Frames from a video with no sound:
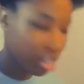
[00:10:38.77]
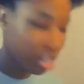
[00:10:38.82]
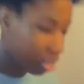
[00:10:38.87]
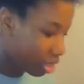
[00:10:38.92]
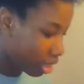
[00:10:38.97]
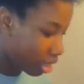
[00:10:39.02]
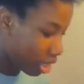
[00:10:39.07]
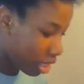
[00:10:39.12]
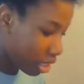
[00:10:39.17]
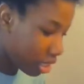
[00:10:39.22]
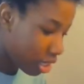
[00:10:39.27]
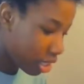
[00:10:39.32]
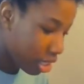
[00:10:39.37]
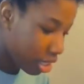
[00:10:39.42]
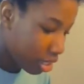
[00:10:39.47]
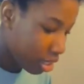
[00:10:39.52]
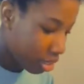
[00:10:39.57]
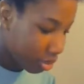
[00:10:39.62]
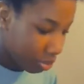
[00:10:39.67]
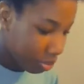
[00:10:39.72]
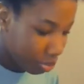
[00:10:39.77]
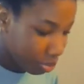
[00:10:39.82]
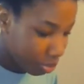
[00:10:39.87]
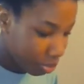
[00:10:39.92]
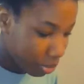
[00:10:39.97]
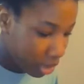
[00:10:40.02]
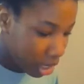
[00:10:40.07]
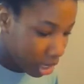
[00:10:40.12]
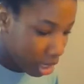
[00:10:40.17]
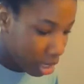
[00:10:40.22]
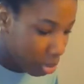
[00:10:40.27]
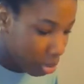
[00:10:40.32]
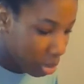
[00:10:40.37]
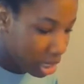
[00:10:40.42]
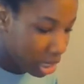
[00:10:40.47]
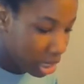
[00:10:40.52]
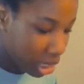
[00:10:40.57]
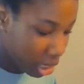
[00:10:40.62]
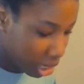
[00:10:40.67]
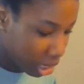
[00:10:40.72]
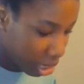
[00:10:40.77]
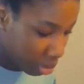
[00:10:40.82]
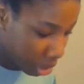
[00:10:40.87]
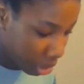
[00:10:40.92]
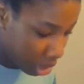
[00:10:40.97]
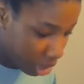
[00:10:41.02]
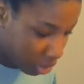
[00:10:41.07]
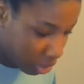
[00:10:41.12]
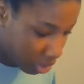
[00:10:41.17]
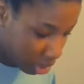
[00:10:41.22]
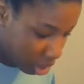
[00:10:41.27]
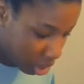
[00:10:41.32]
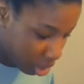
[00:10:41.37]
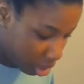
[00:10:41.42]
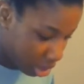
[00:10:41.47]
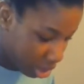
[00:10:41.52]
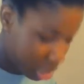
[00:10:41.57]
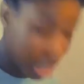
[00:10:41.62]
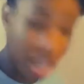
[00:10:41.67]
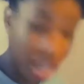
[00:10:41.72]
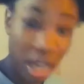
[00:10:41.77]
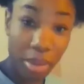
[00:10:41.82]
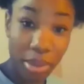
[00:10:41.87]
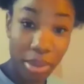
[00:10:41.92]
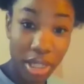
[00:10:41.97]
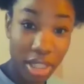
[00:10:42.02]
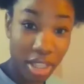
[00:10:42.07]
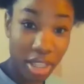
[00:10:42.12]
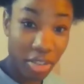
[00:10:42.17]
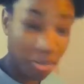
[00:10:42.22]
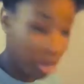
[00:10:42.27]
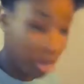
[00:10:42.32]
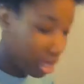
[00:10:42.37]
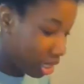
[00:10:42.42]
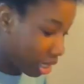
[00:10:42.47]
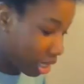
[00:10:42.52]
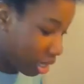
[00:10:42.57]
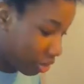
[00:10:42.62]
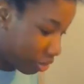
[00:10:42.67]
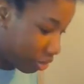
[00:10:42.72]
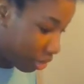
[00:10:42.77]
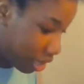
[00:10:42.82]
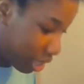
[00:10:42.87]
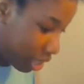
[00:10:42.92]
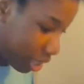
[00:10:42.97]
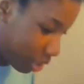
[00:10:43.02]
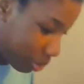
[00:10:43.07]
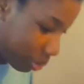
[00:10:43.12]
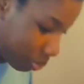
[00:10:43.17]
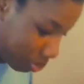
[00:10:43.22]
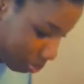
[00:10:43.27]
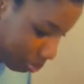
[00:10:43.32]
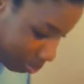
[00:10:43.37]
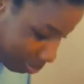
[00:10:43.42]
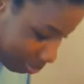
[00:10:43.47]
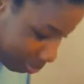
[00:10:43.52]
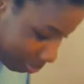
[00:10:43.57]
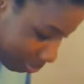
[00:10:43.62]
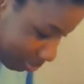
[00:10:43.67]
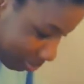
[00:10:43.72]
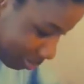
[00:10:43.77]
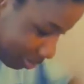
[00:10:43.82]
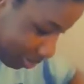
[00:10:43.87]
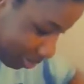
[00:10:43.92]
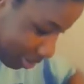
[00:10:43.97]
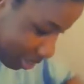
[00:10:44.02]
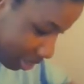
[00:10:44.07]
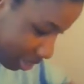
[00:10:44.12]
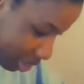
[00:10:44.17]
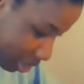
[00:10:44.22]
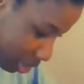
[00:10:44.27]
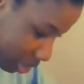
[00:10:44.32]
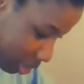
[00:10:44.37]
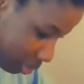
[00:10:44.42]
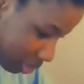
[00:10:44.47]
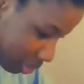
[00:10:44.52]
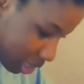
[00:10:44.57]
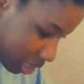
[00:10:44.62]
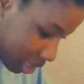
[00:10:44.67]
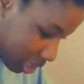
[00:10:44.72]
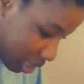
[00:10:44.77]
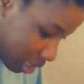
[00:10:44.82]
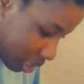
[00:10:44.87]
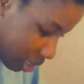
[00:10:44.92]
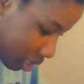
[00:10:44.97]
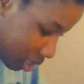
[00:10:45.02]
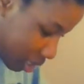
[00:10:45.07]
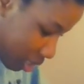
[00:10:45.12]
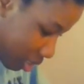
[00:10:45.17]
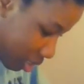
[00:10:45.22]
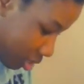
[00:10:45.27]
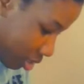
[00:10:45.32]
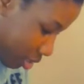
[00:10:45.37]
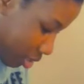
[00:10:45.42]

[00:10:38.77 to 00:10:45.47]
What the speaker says: study. Basically, I'm just giving you a synopsis of my life right now. What is this?